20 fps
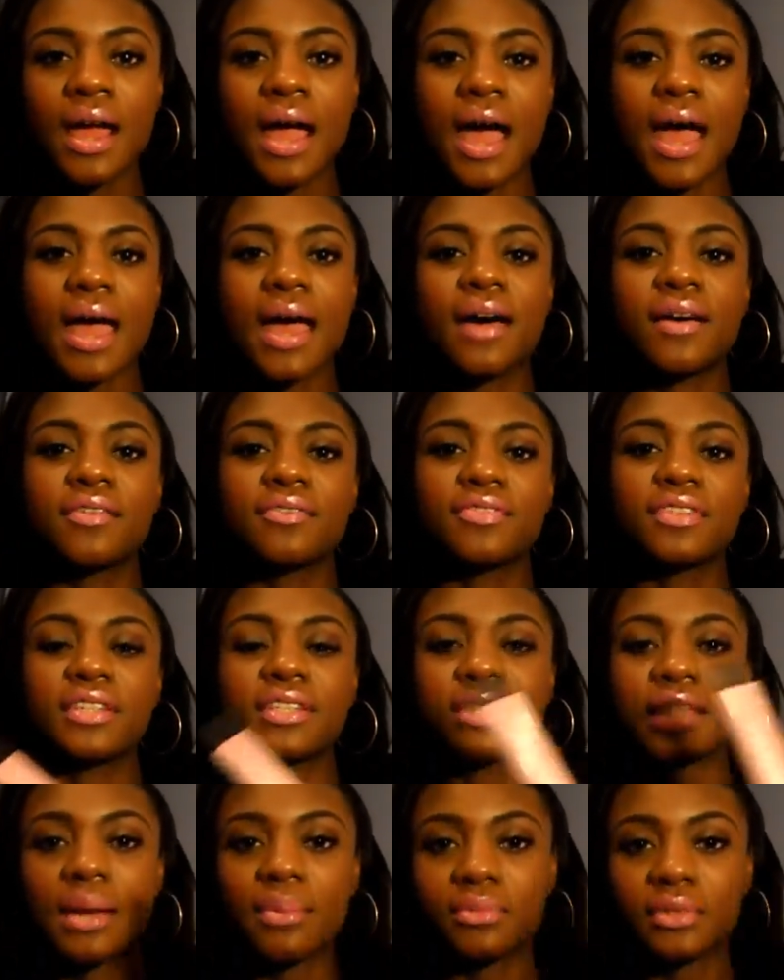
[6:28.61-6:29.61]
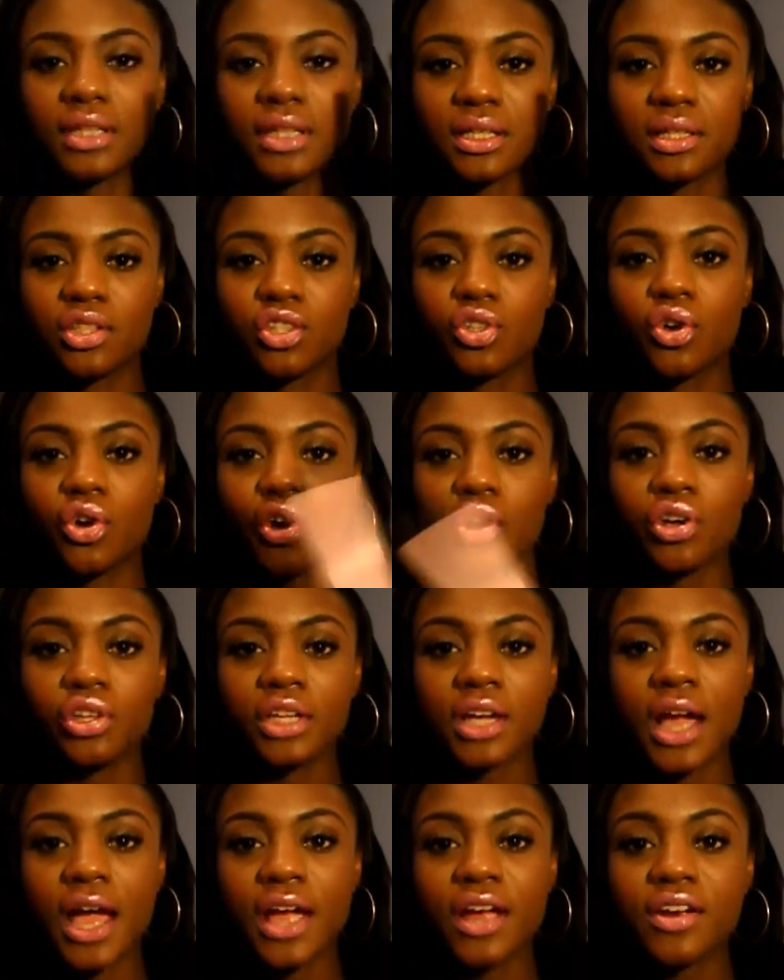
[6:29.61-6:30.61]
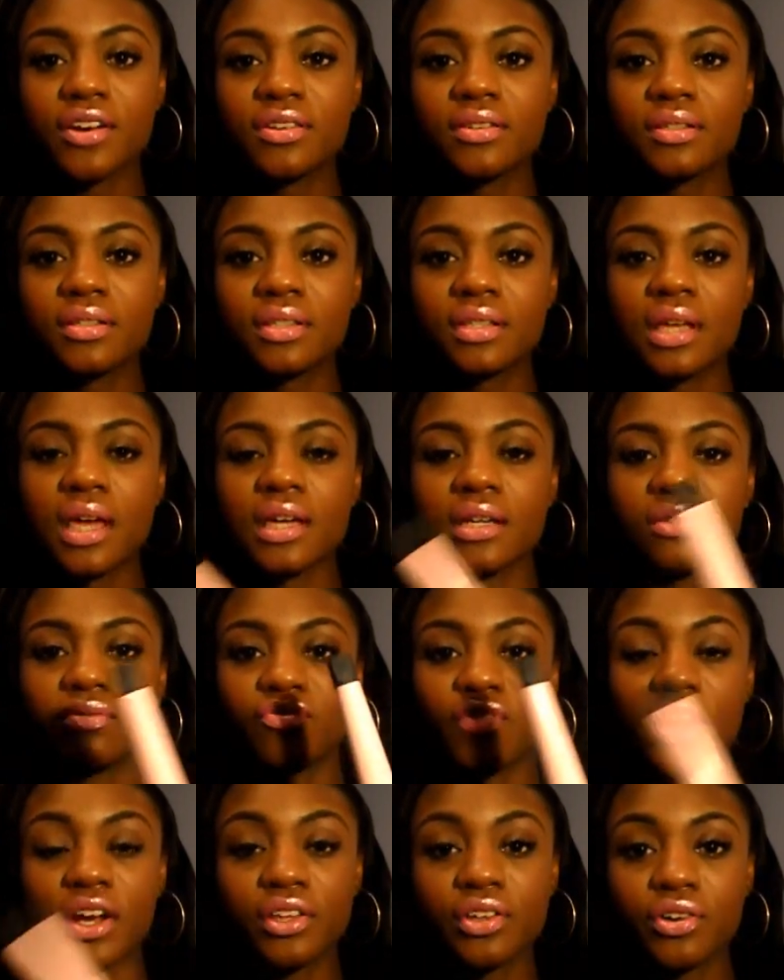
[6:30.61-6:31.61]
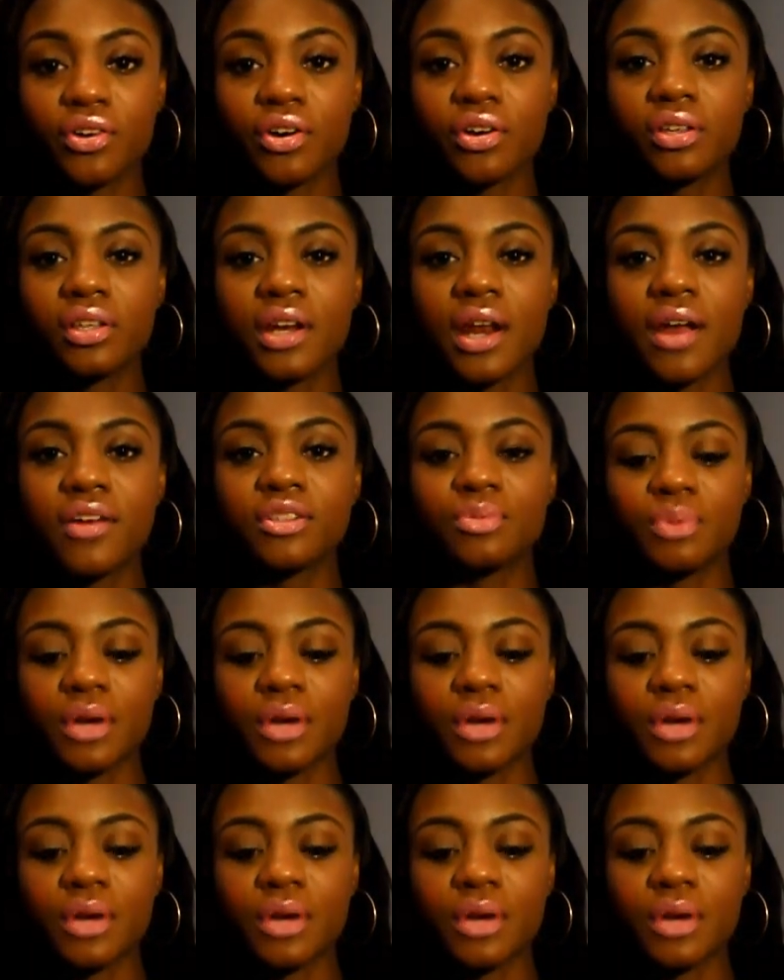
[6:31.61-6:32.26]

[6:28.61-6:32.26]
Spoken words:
I have stemless curling irons and regular curling irons,